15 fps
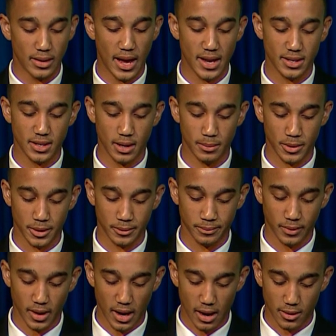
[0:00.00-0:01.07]
That summer,
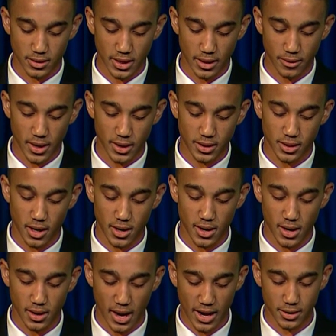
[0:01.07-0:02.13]
I was getting ready to start
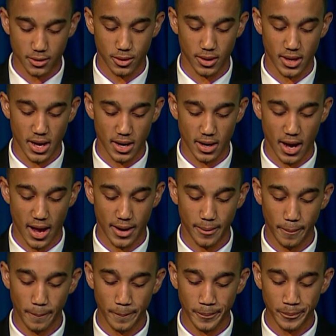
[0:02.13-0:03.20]
high school at Hug High.
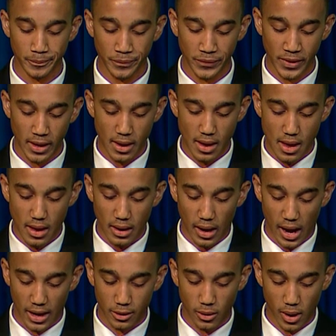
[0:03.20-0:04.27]

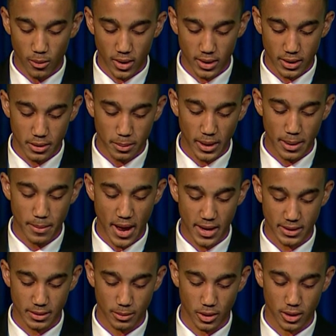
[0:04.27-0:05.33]
I knew I wanted to play
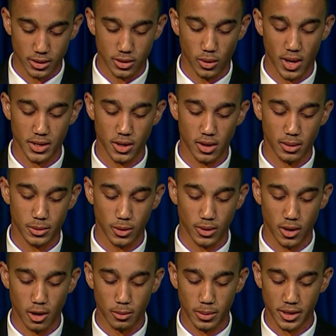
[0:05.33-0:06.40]
basketball, so I showed up to
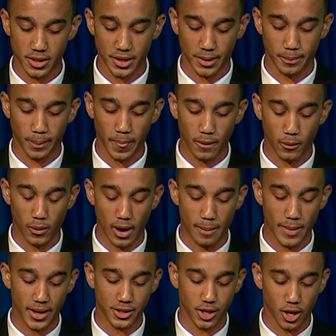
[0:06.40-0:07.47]
an open gym where I
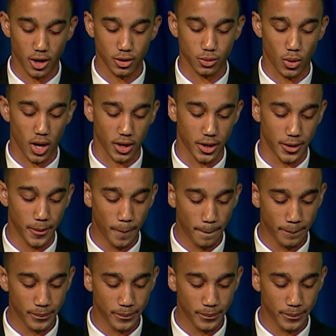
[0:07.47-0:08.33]
met Charles Walker.